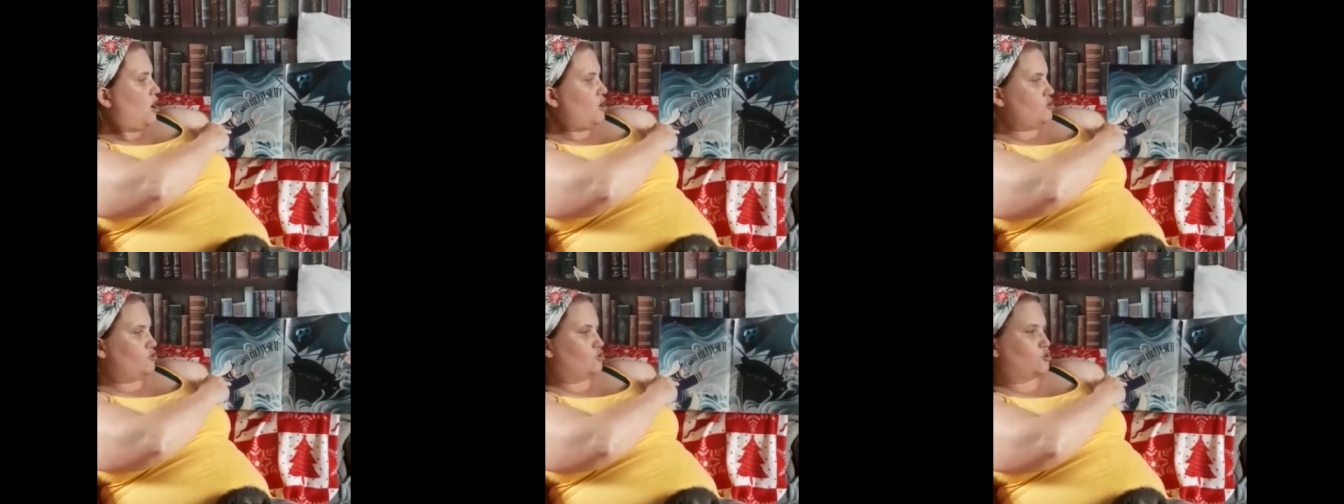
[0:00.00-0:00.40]

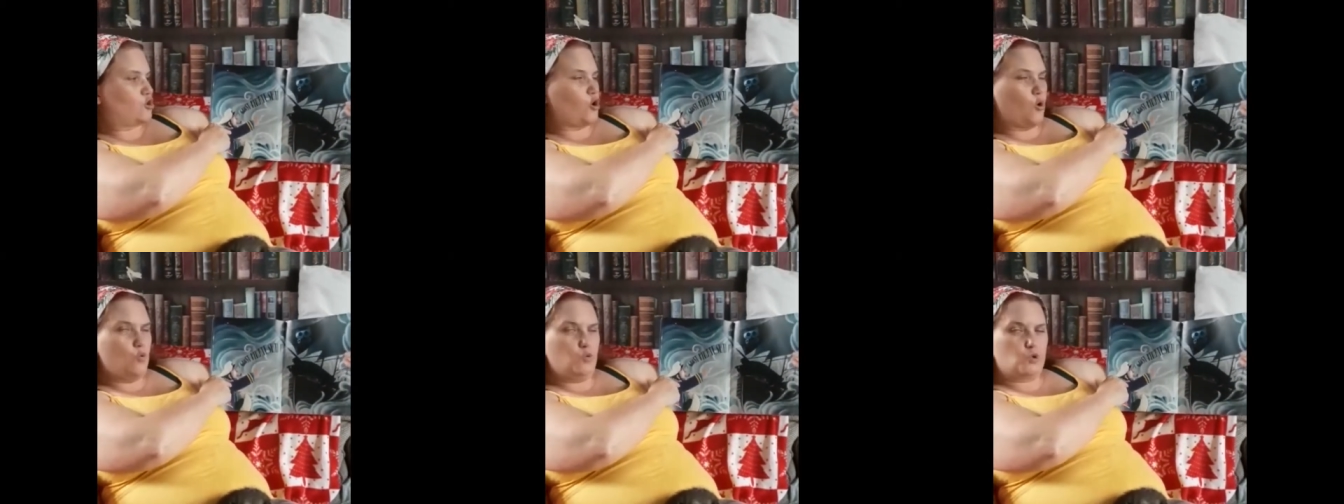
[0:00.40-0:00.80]
a
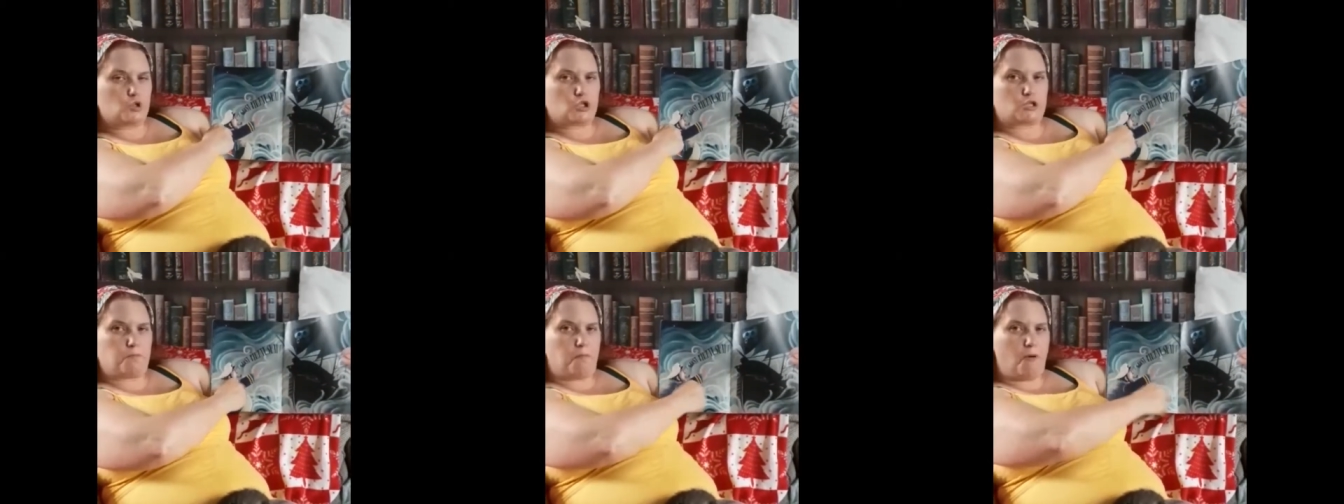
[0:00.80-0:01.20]

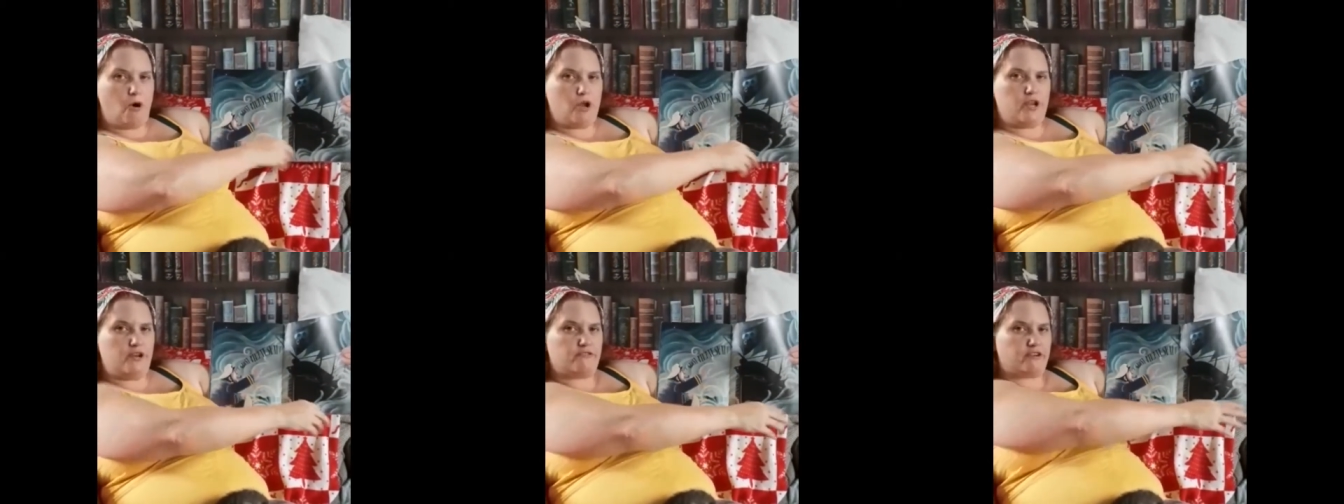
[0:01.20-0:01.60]
ghost
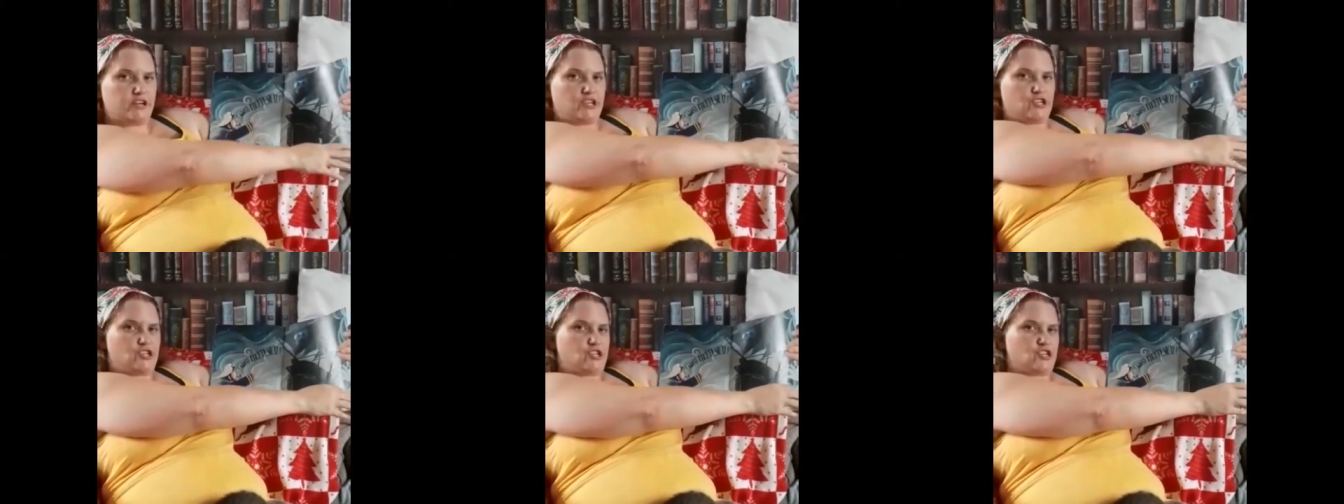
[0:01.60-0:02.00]

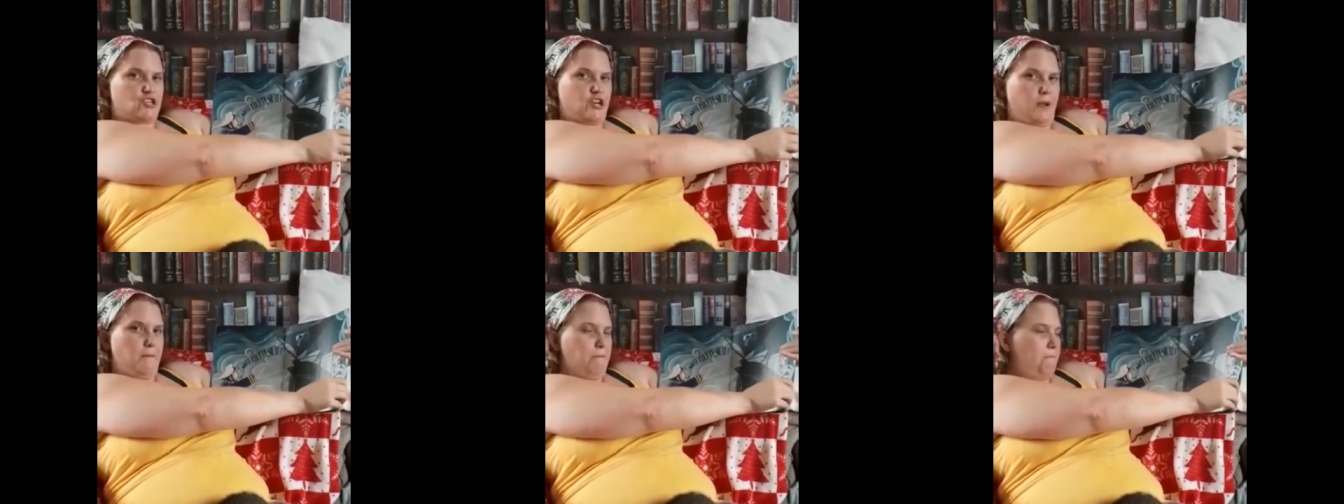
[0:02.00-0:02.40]
pirate
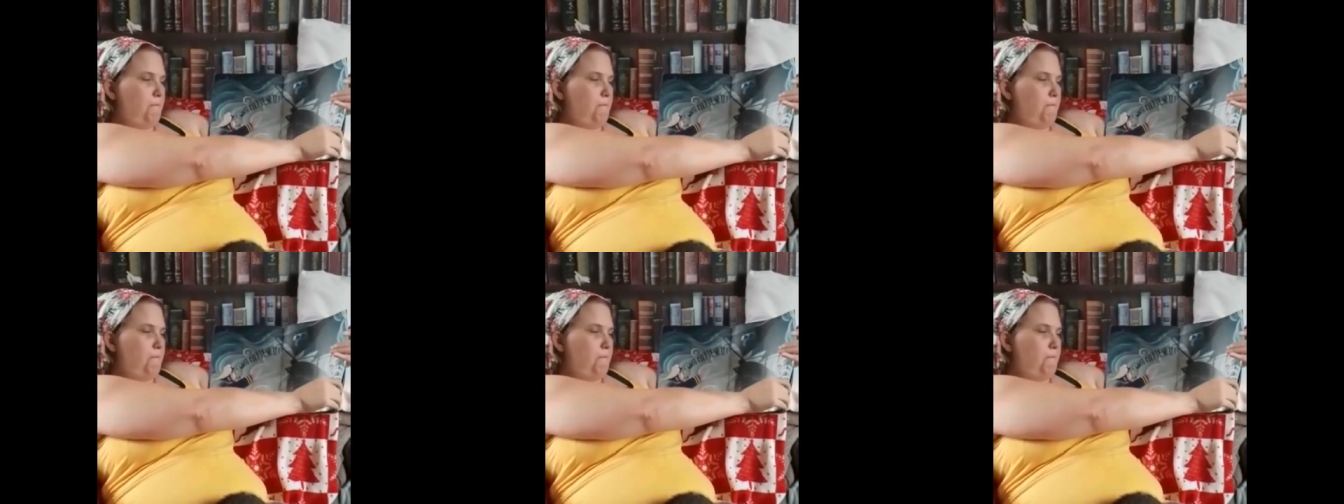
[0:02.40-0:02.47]
ship!